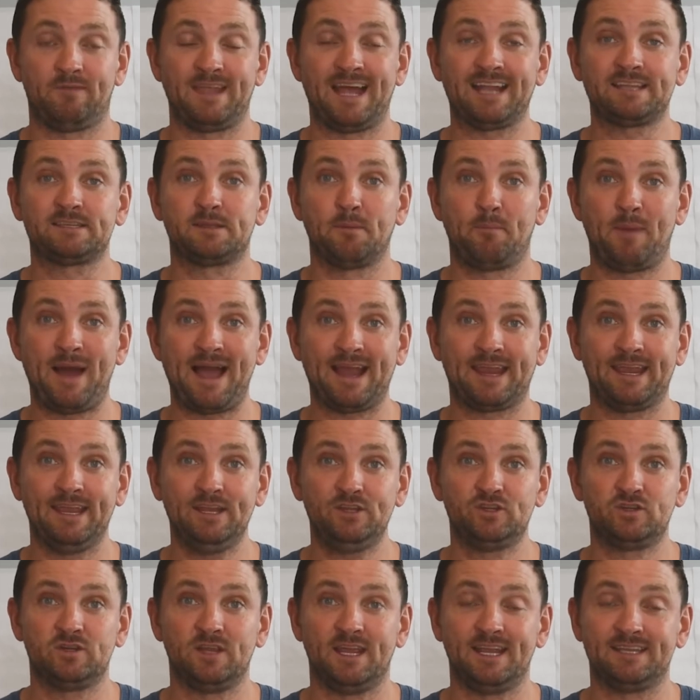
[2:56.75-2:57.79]
That's the
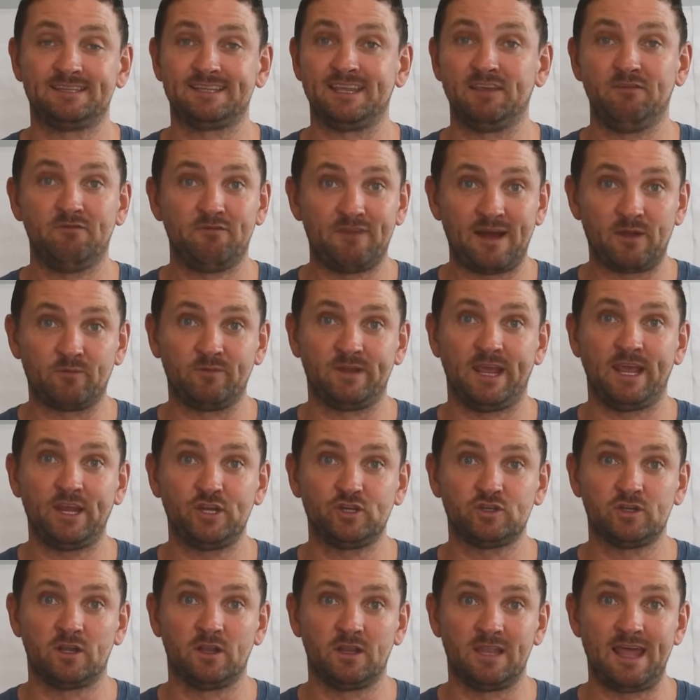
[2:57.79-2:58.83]
package. It's the
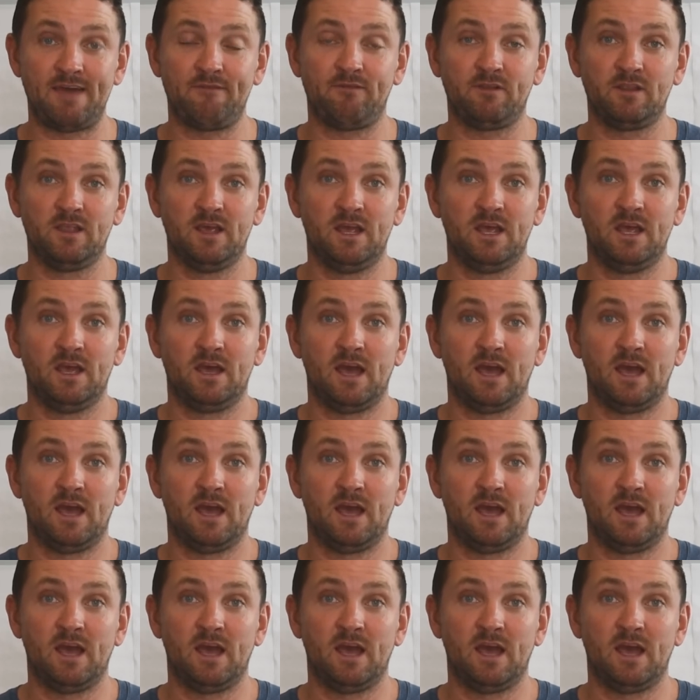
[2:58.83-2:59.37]
foundational level.